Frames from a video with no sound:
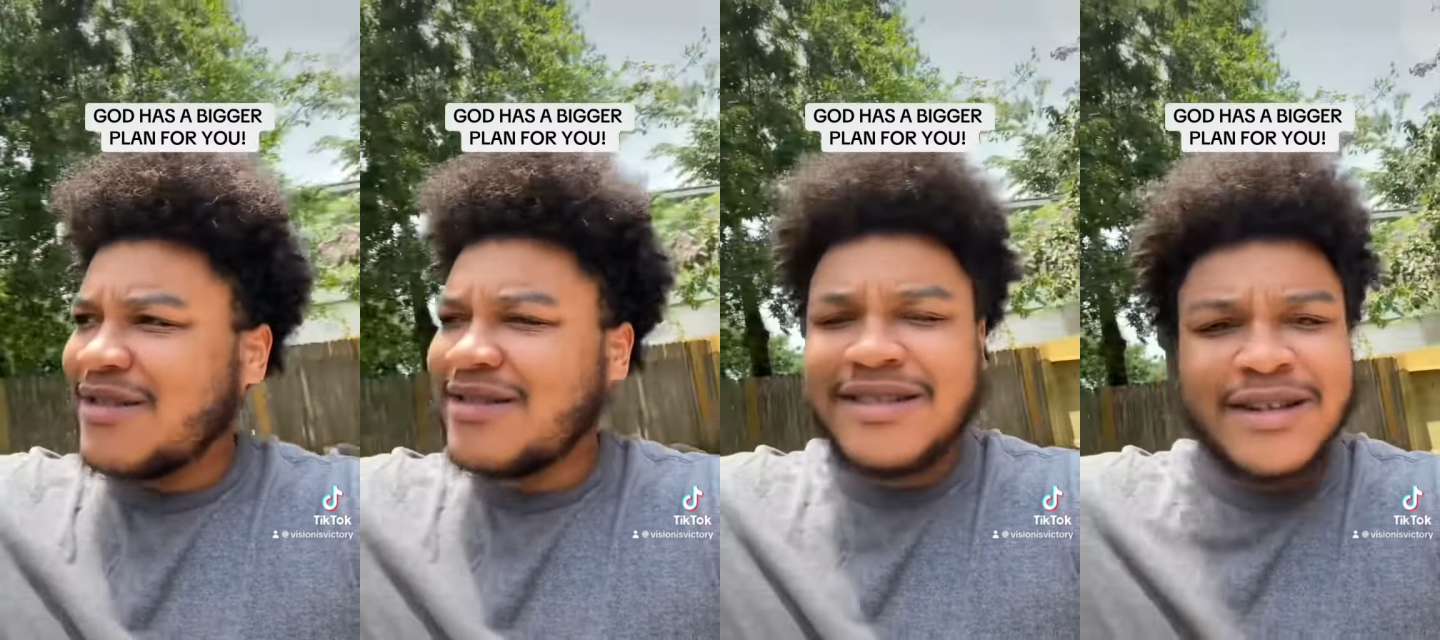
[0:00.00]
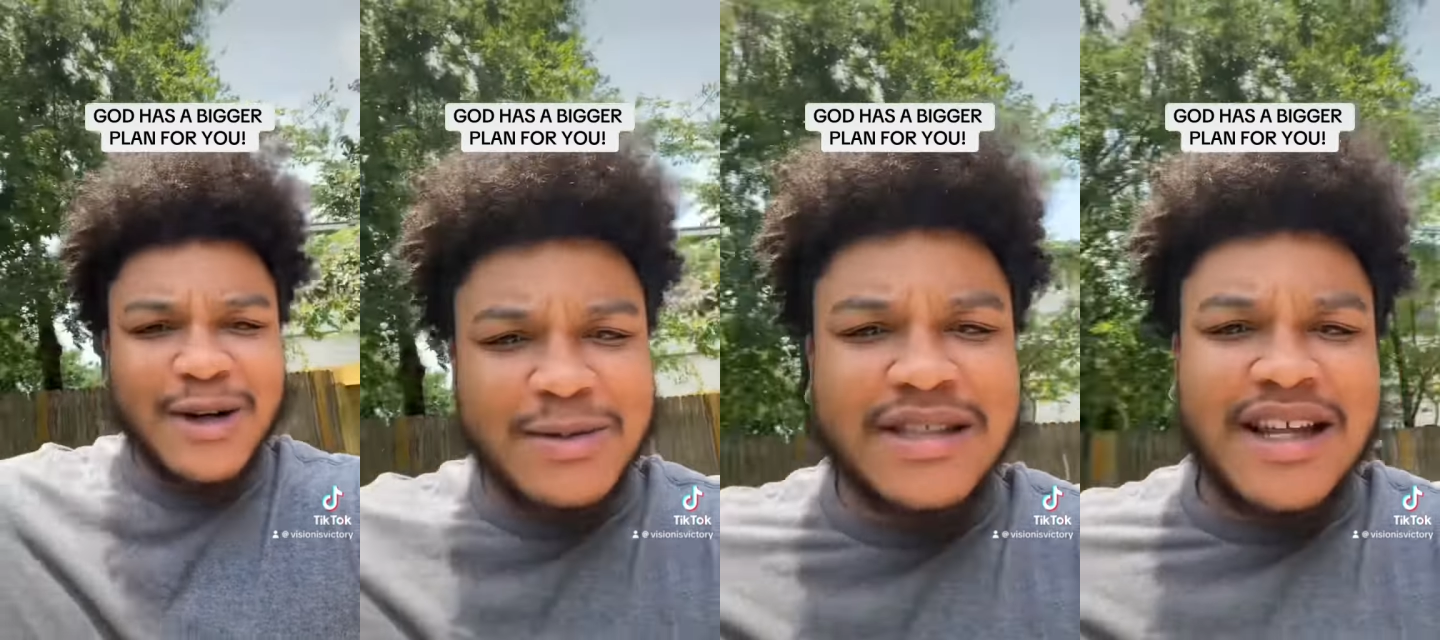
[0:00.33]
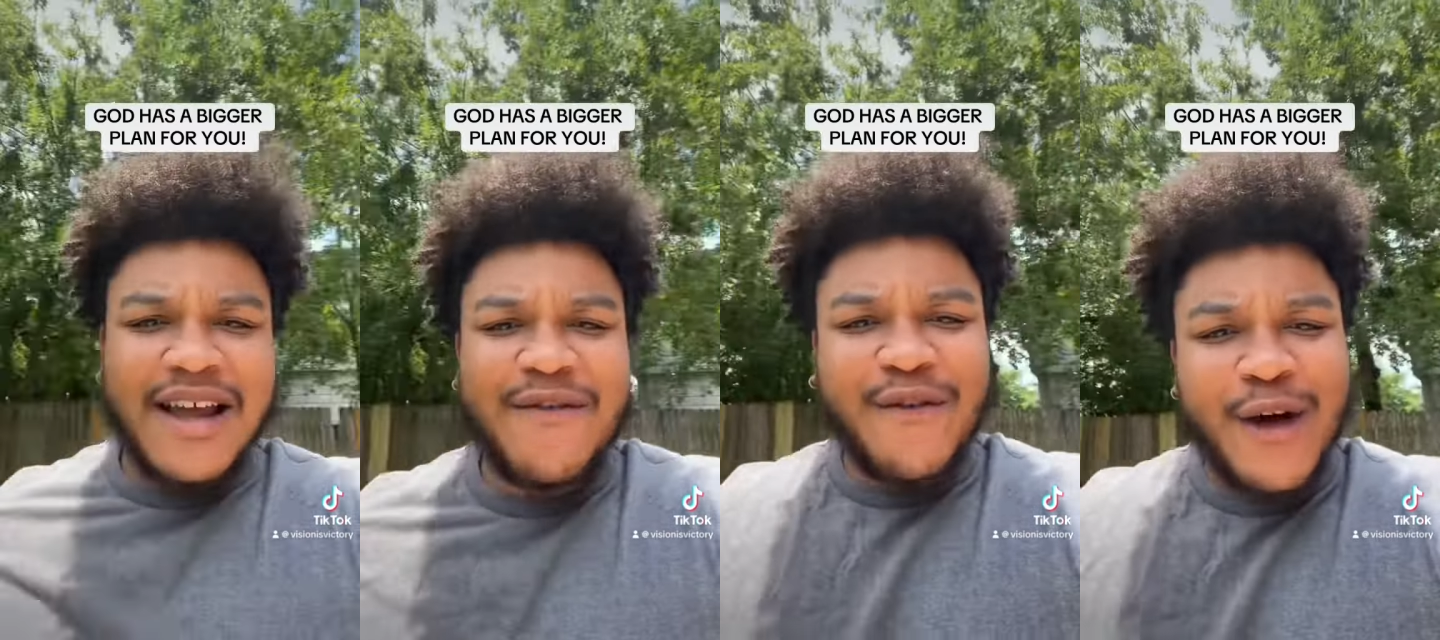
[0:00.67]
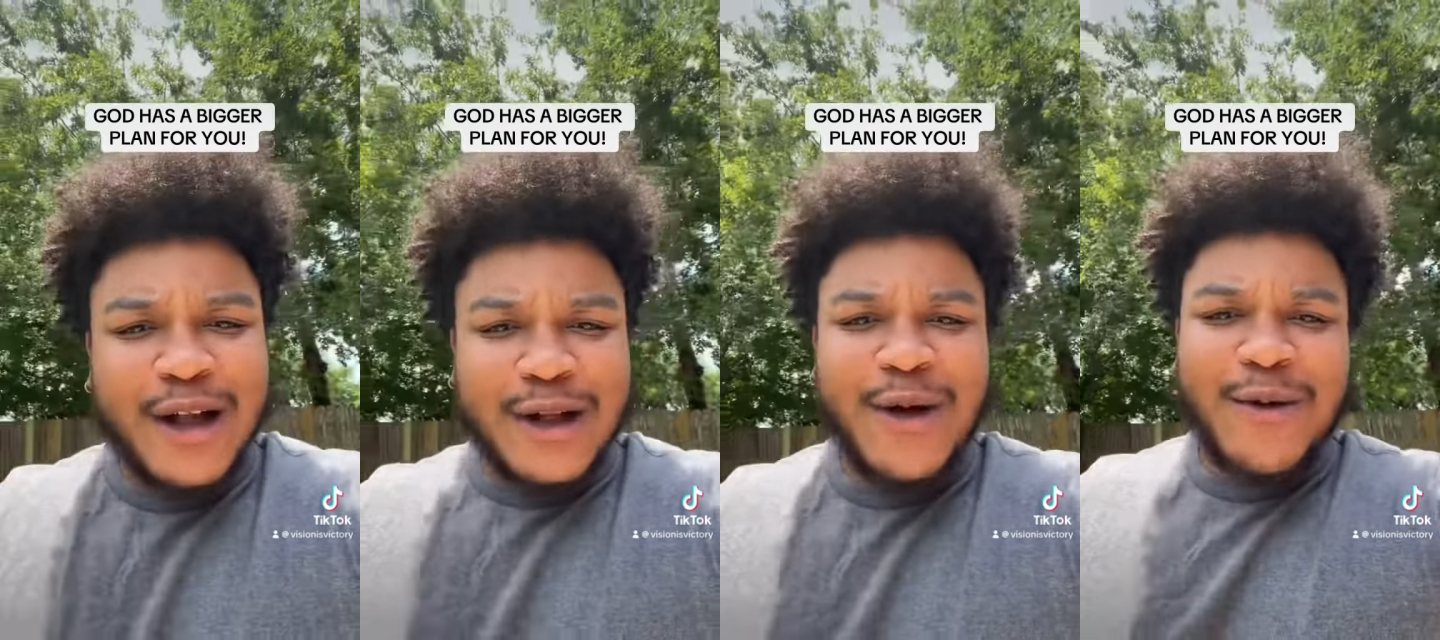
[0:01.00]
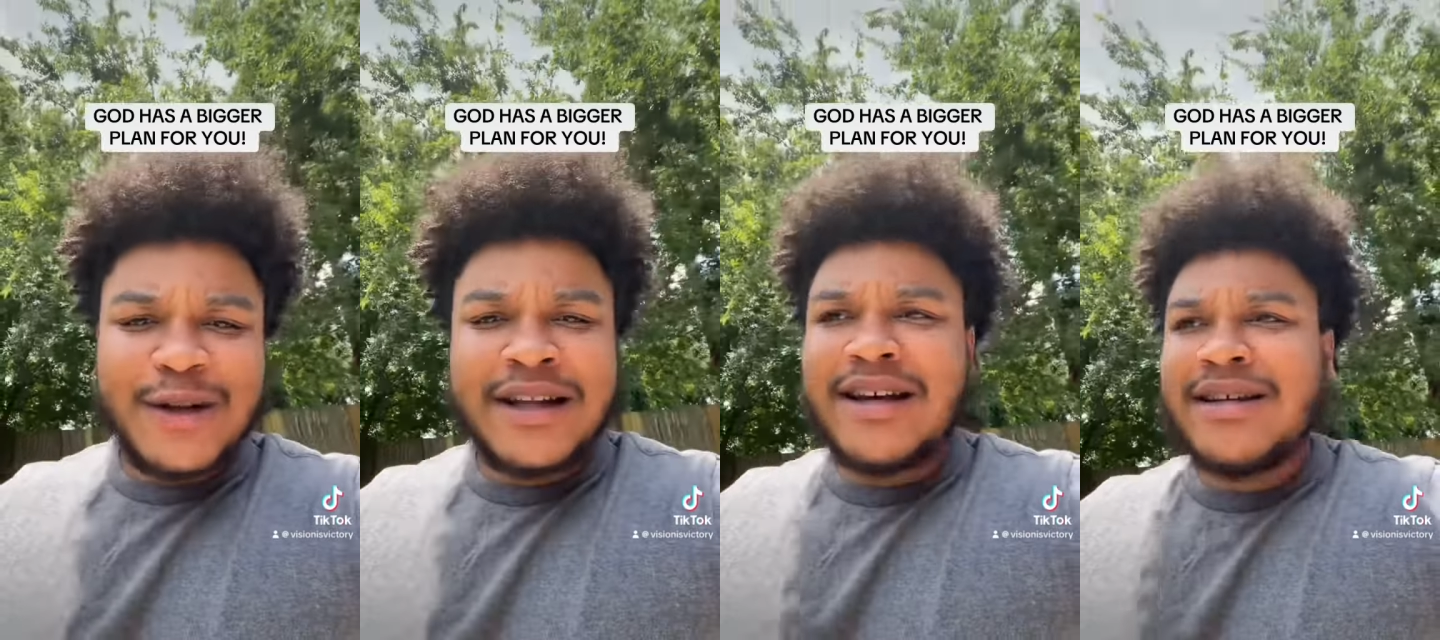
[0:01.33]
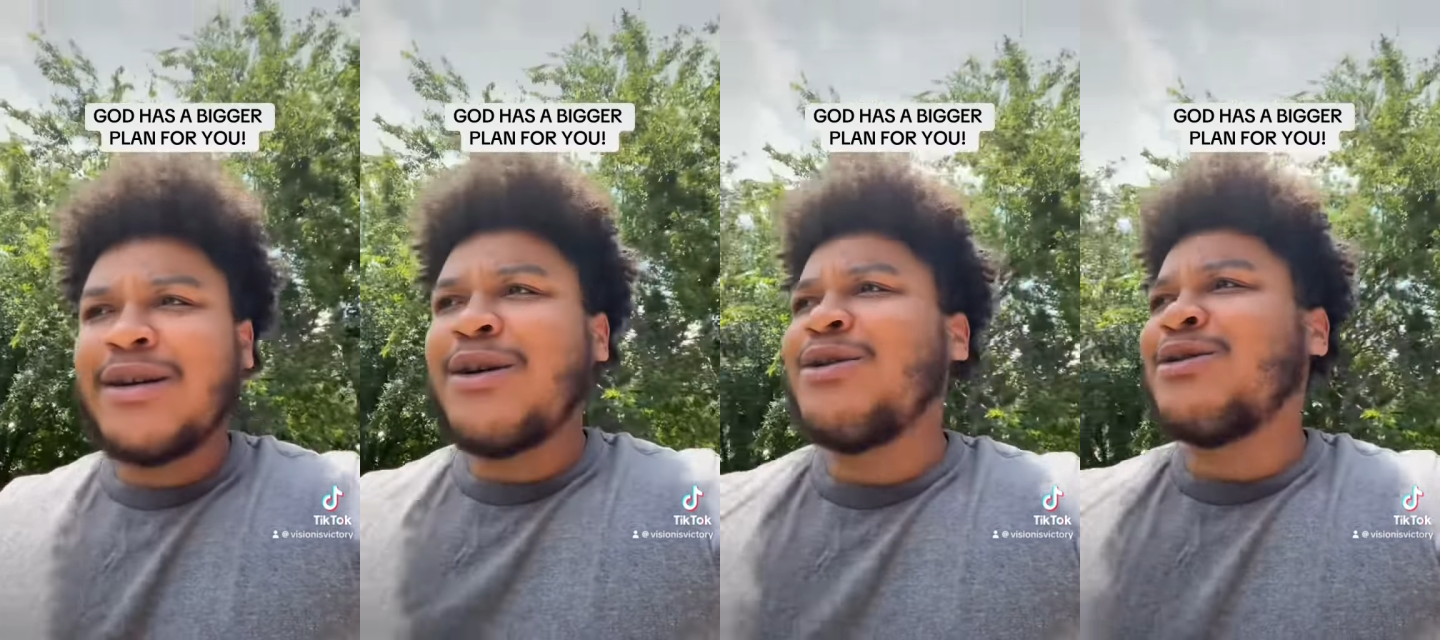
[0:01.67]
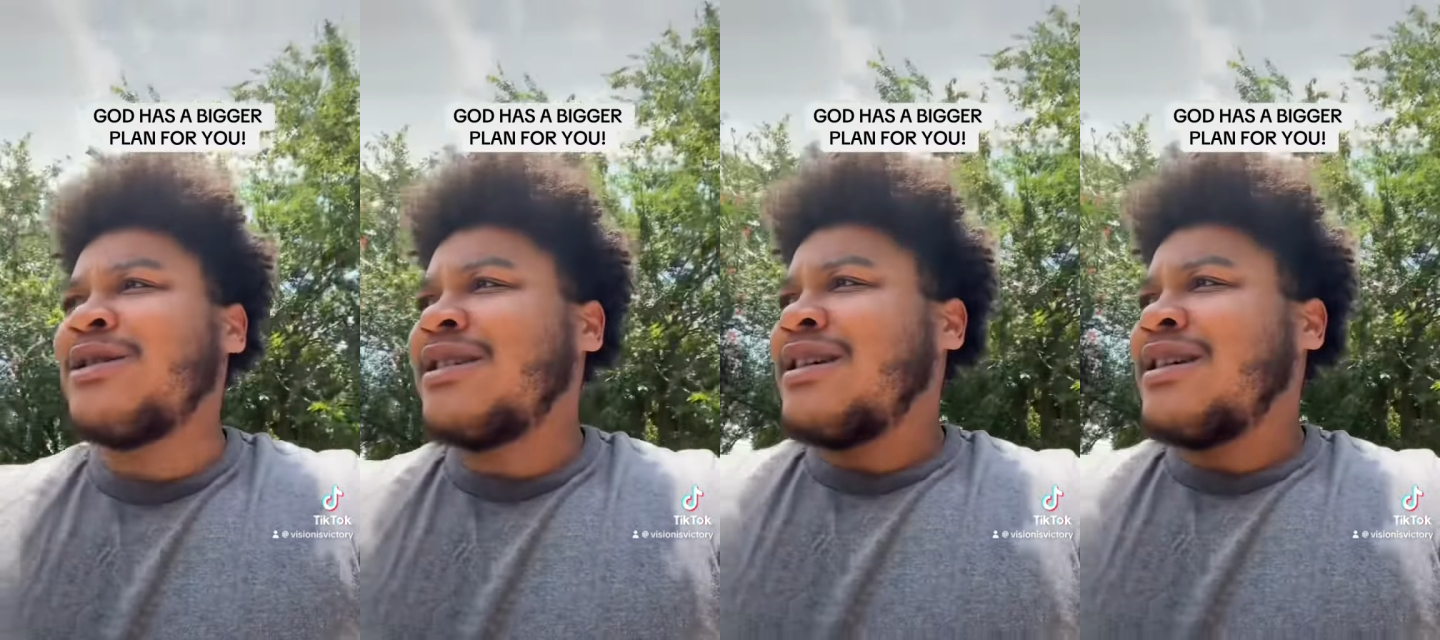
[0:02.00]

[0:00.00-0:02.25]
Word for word: You know what I'm saying? Falling on with the unknown.